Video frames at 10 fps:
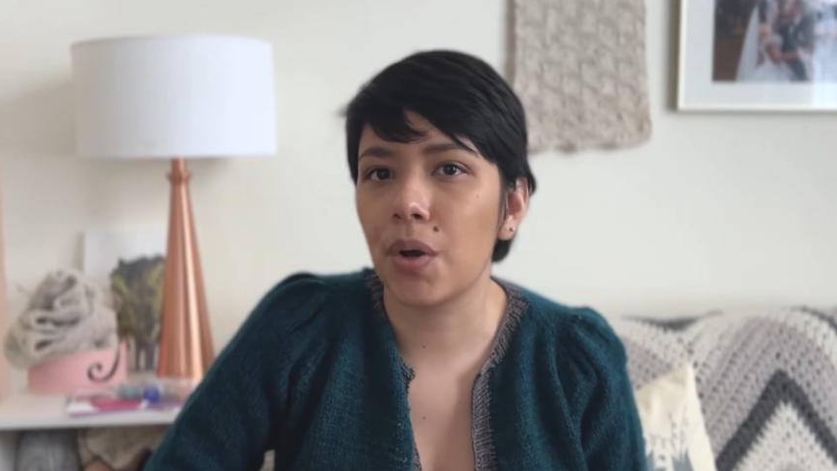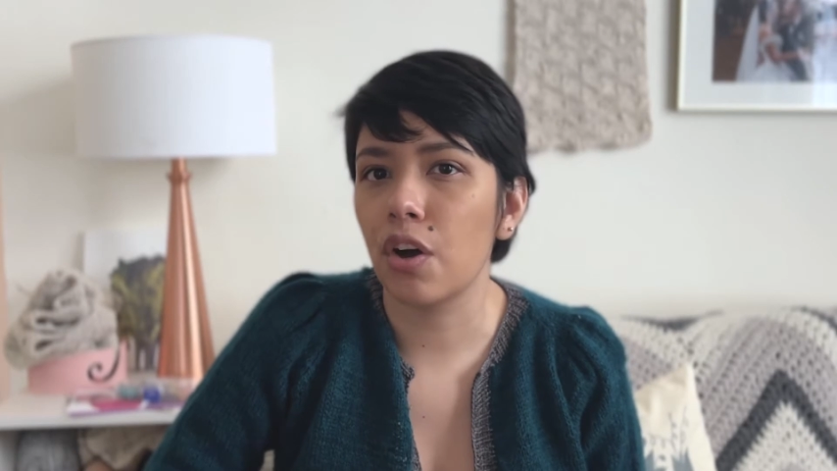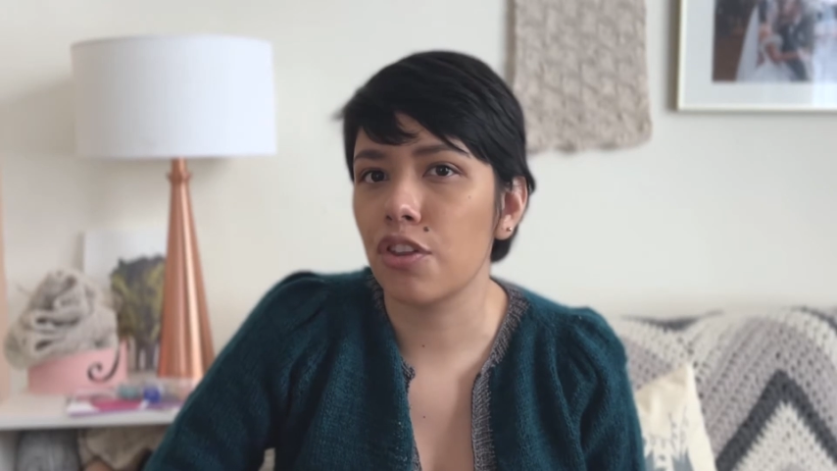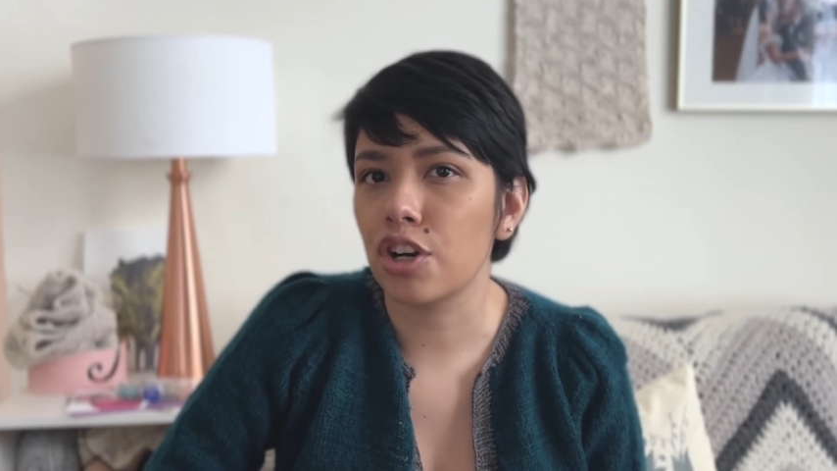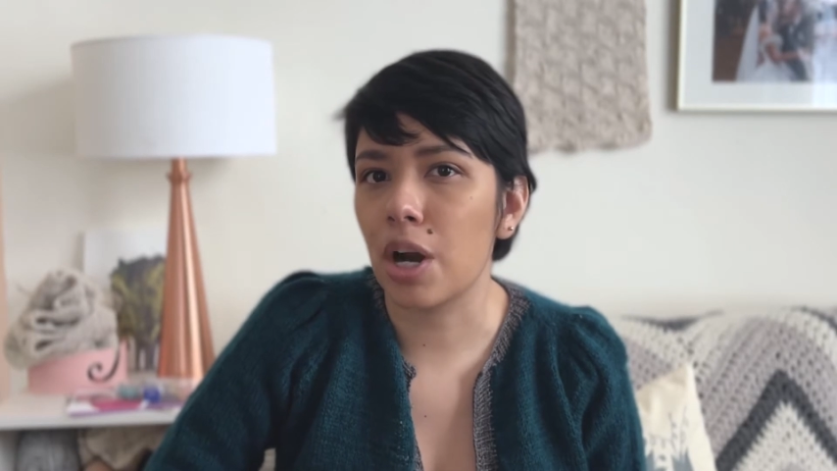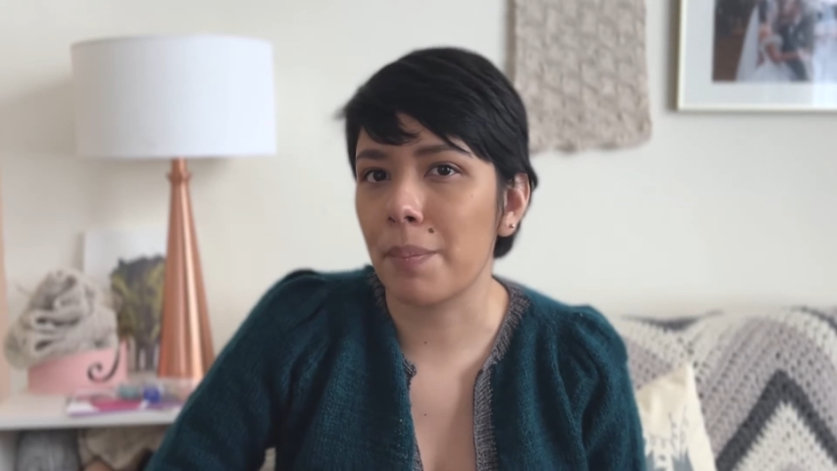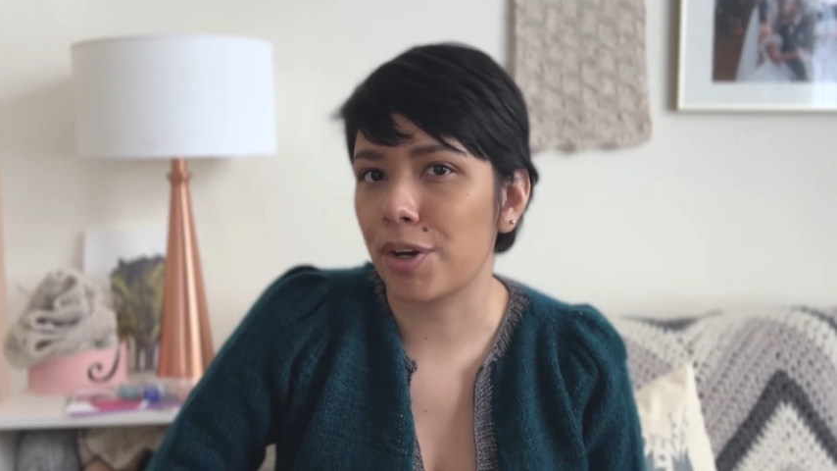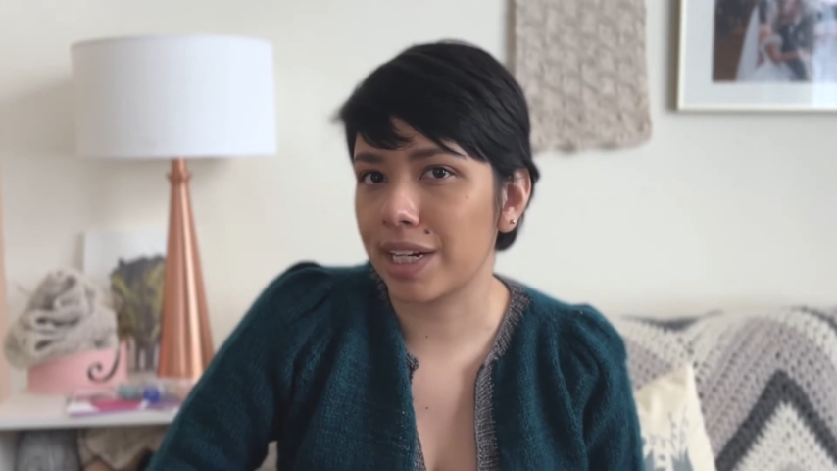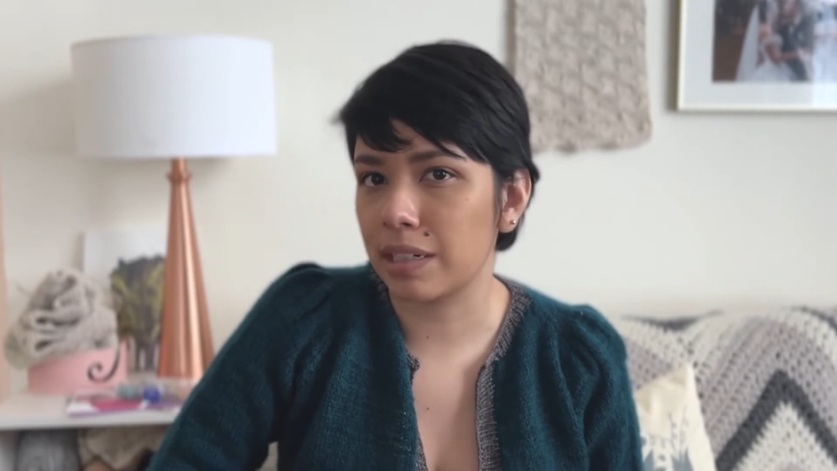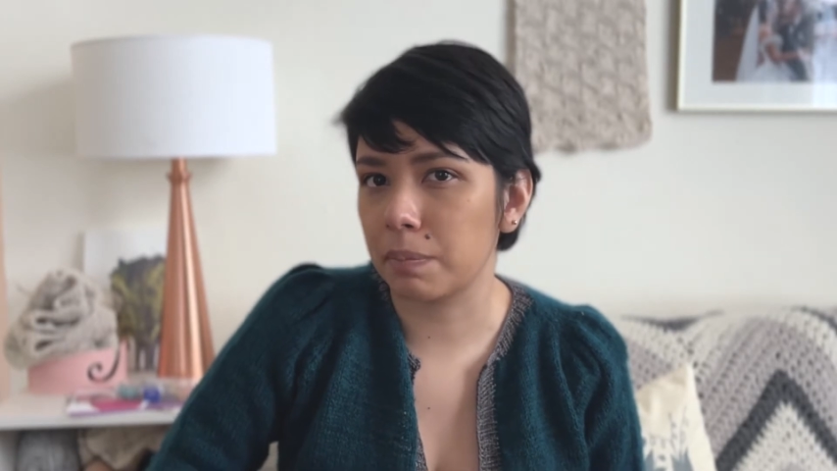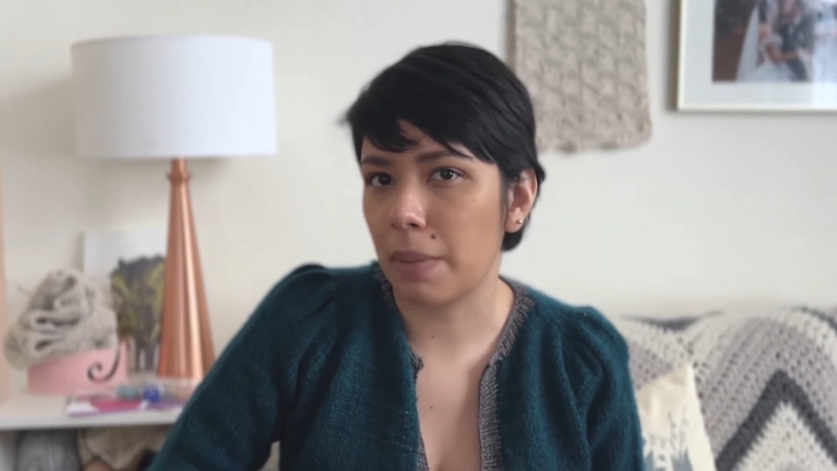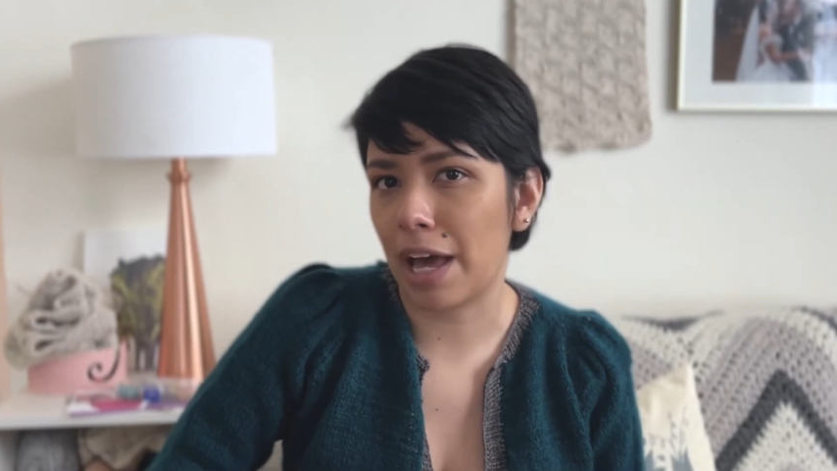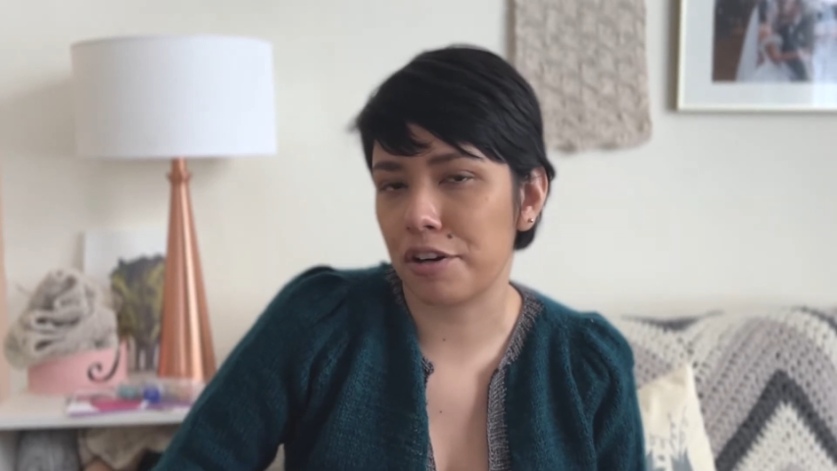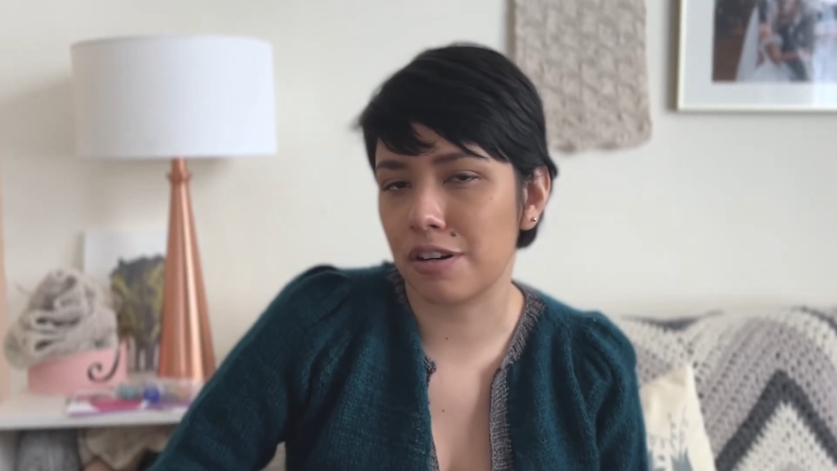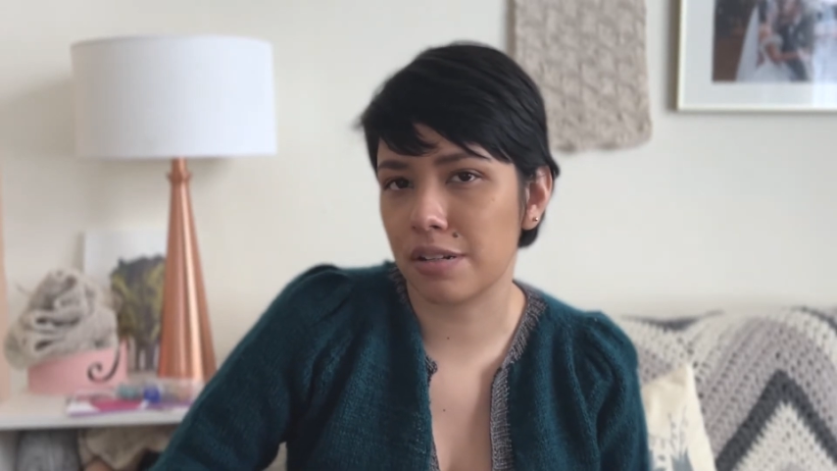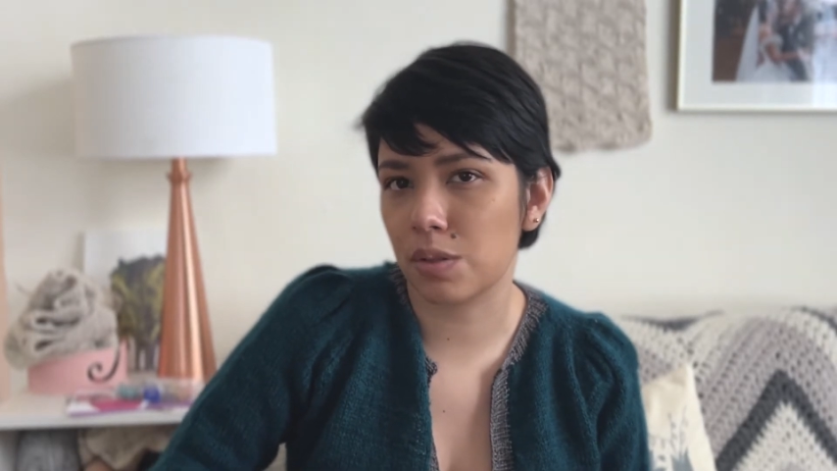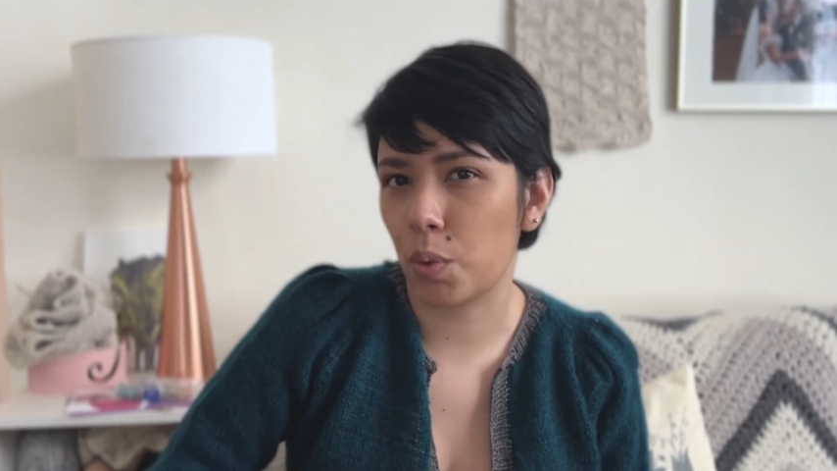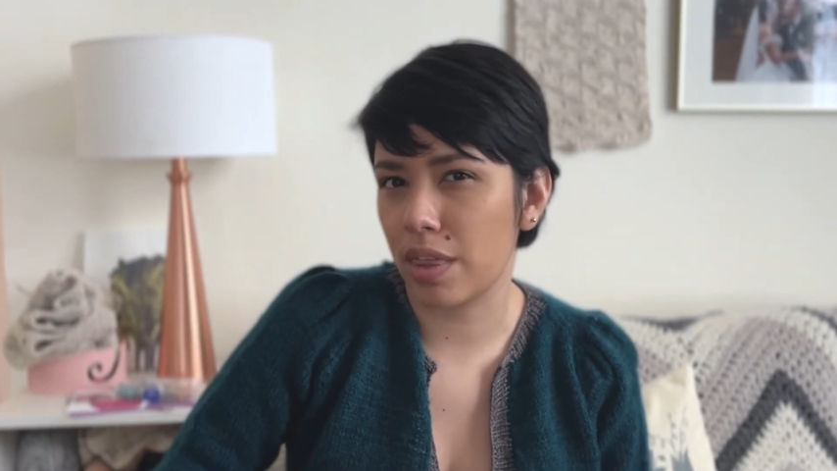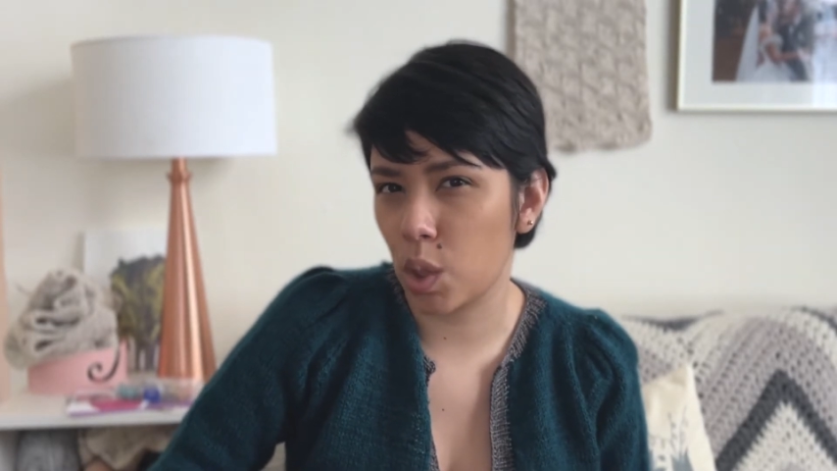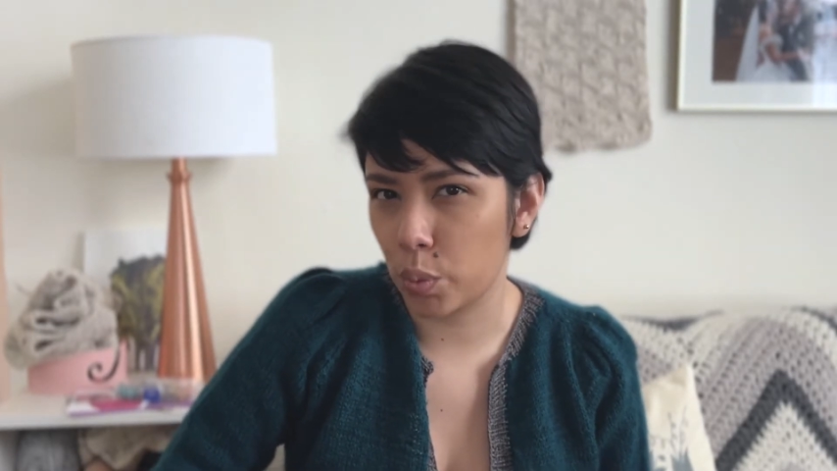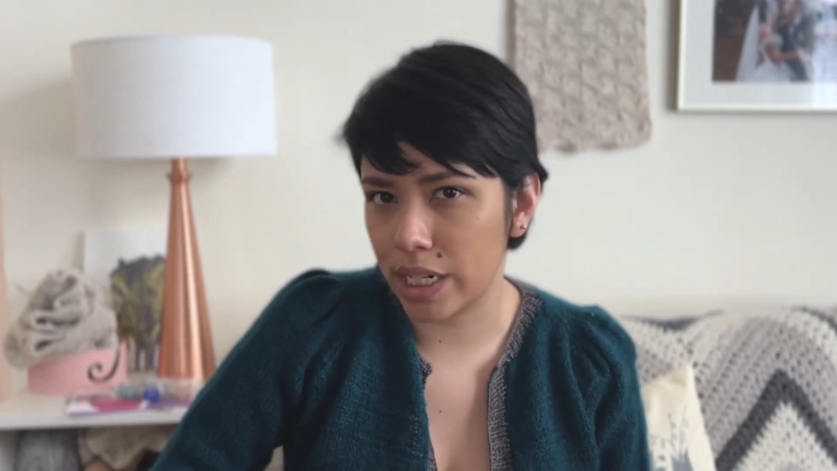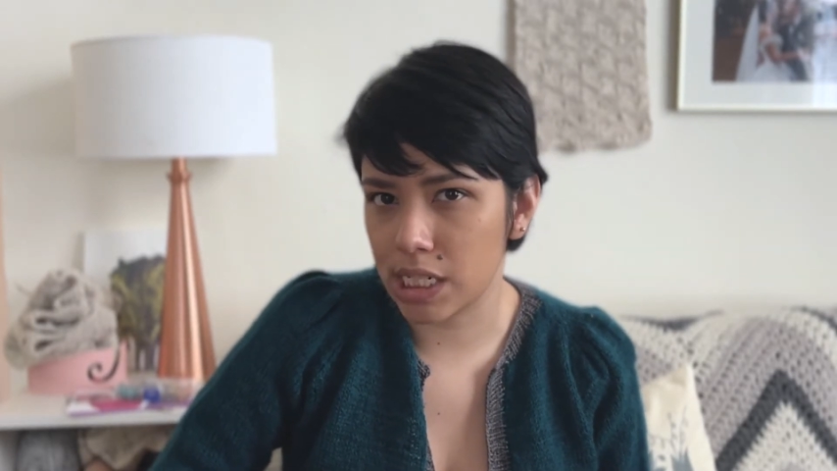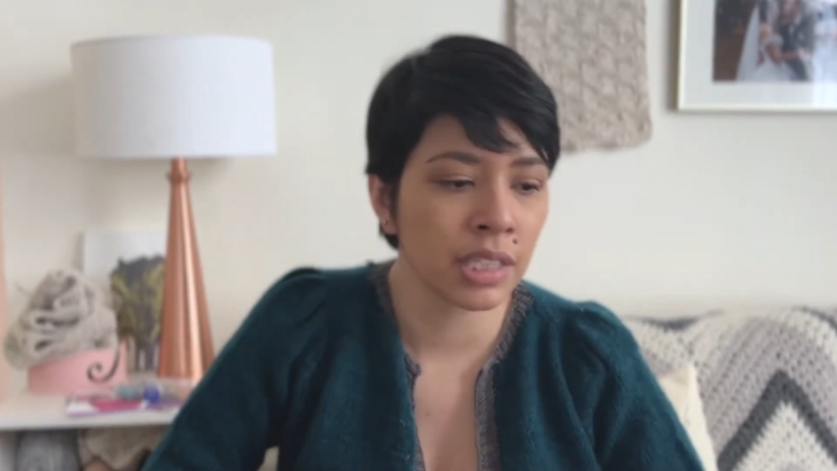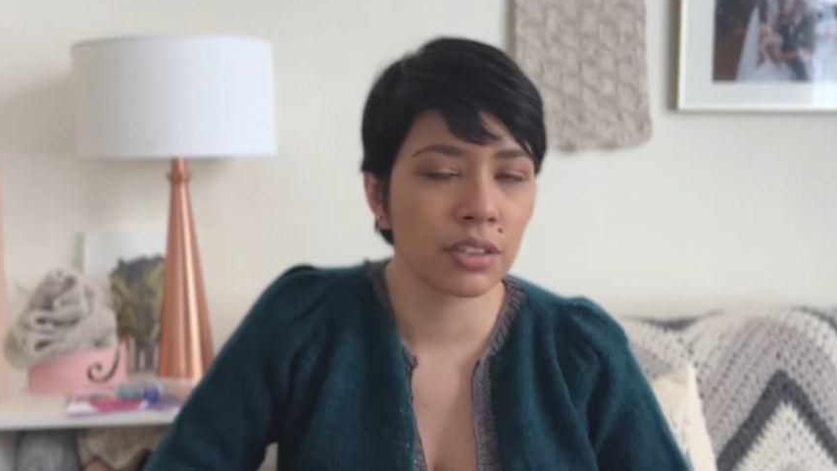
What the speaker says: other American patterns the way they're written.